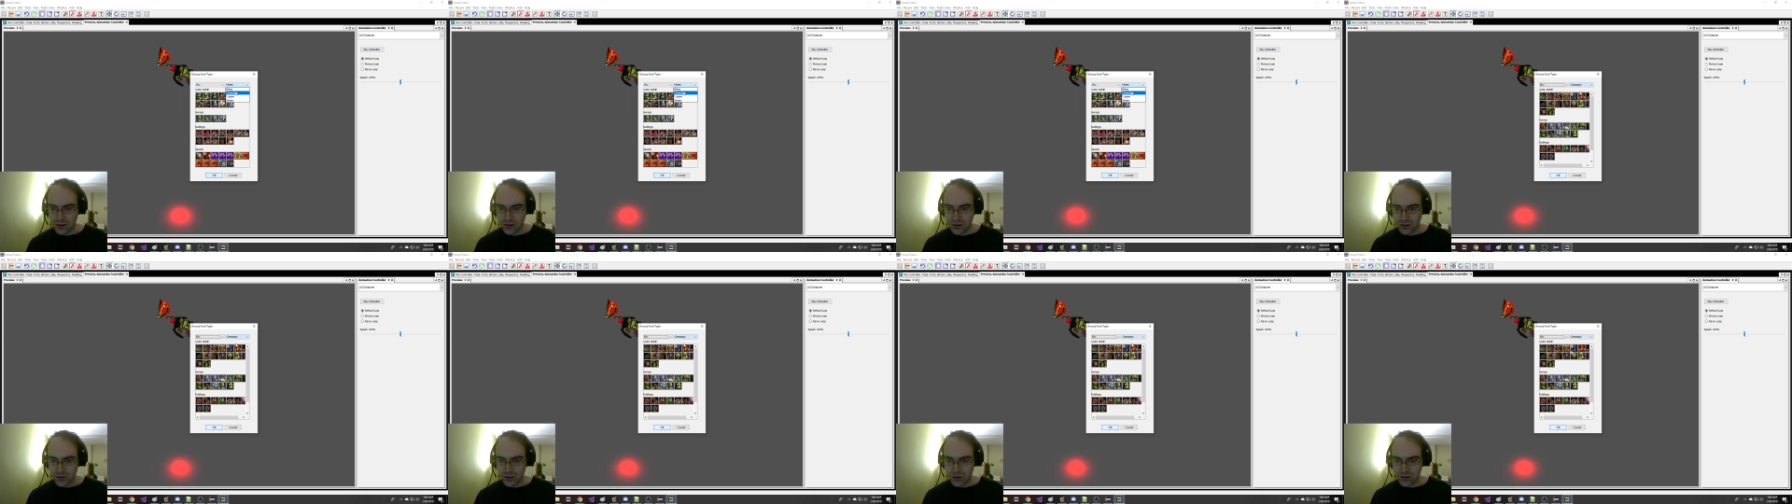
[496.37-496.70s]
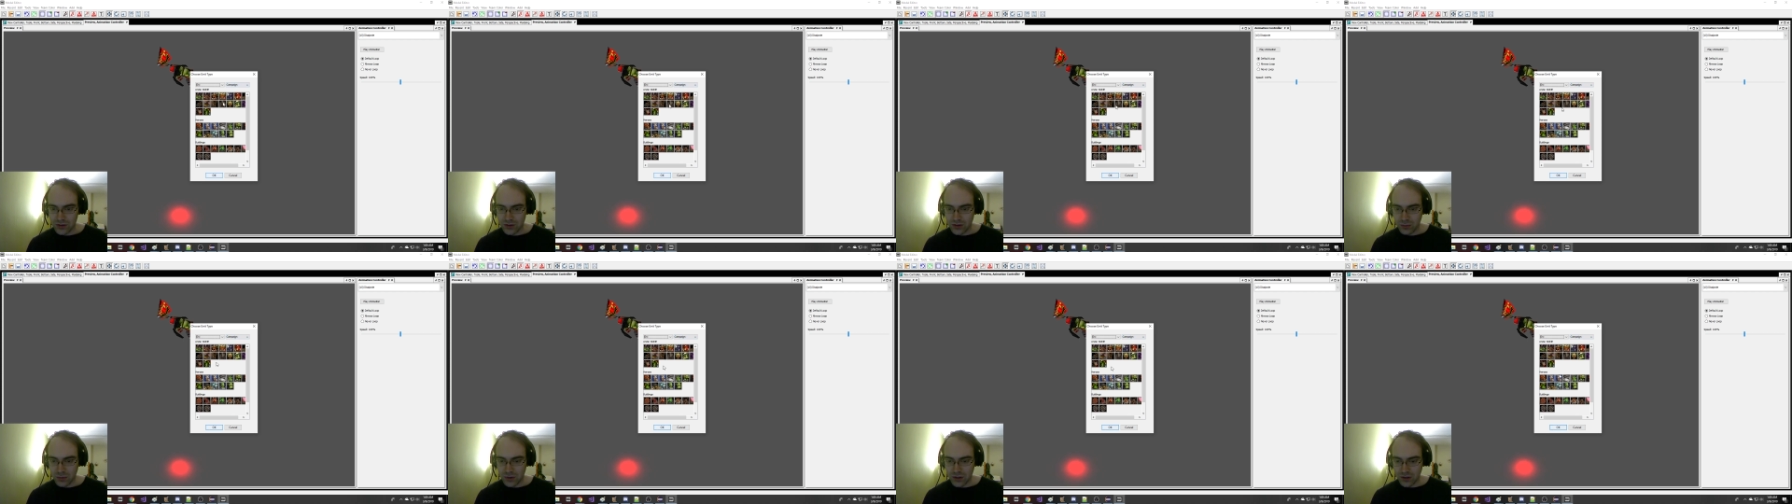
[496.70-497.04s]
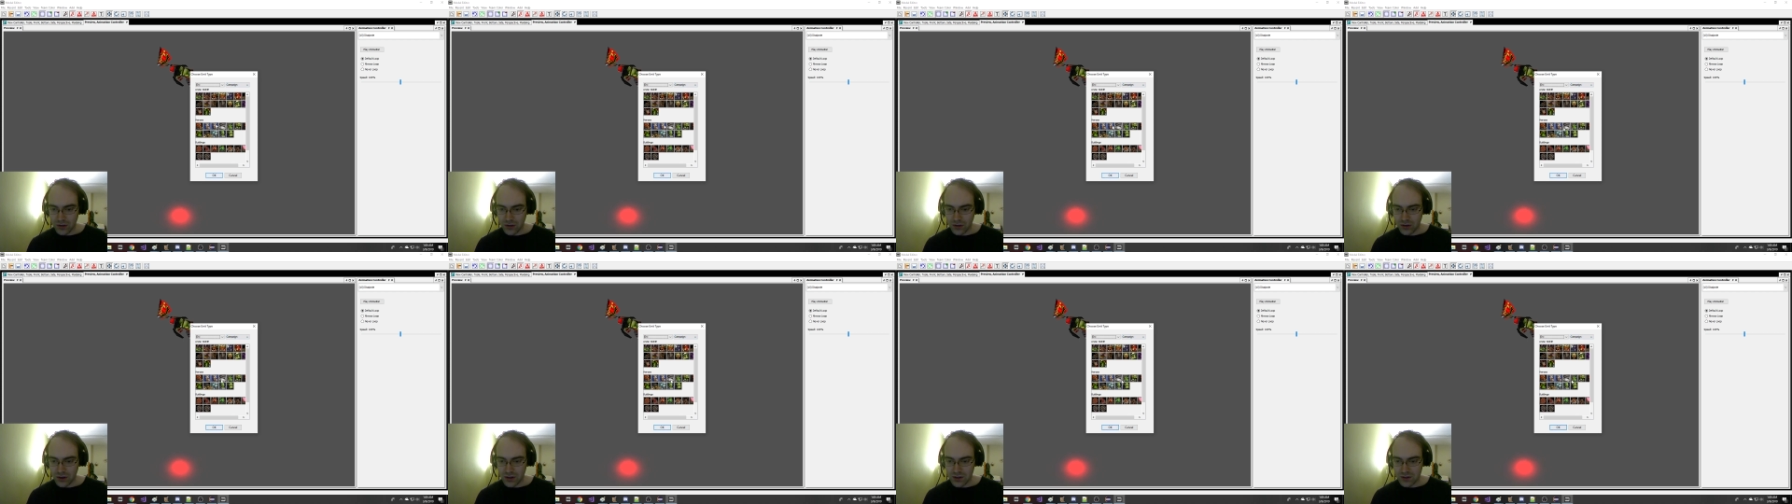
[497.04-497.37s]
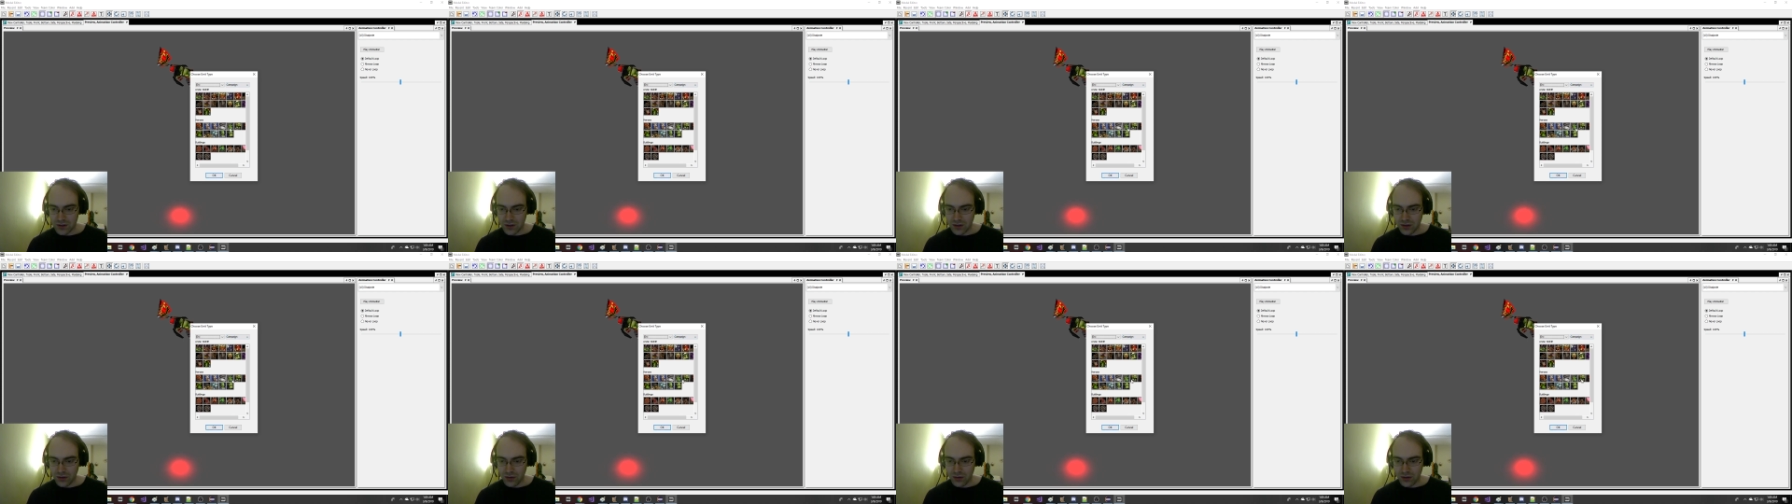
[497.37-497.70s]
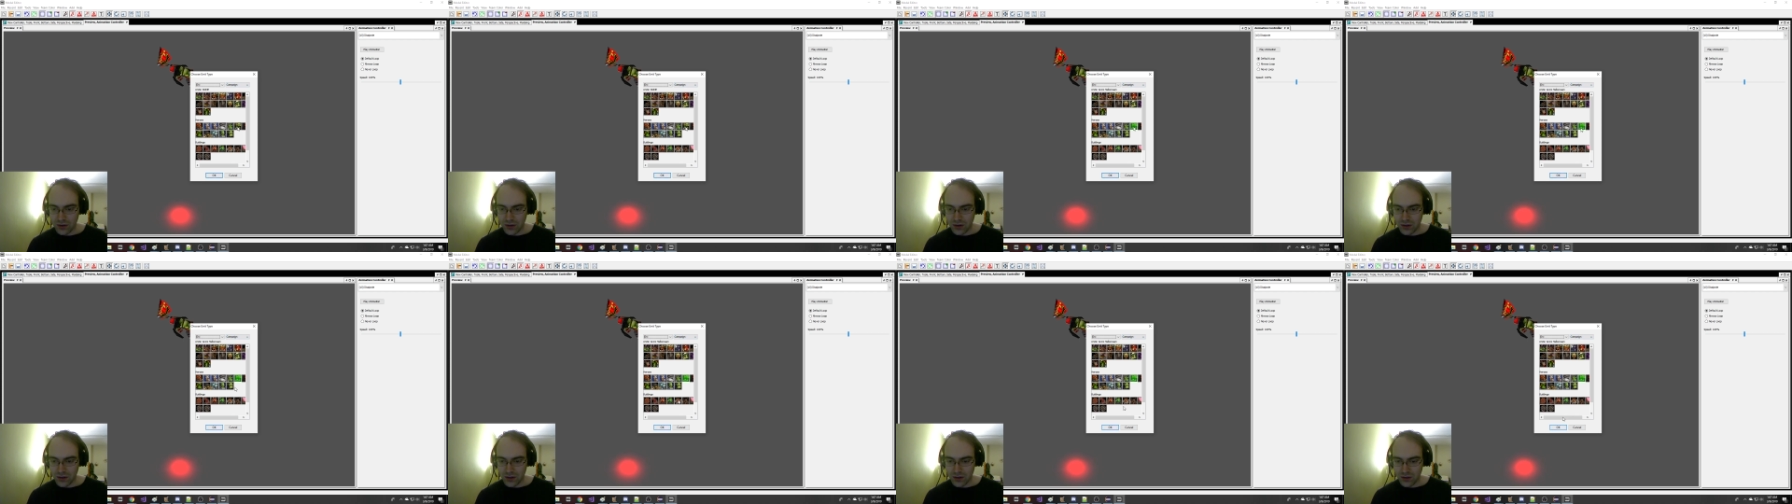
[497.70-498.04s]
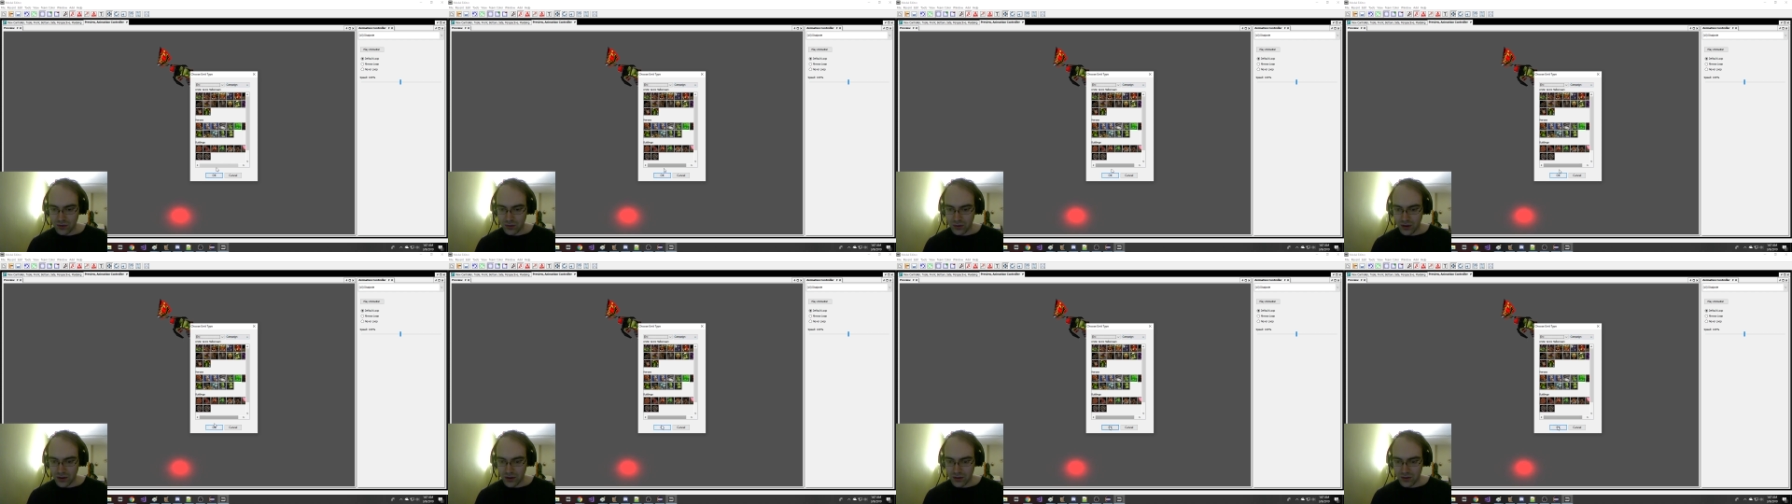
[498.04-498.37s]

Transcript: There's something crazy going on here. Wait,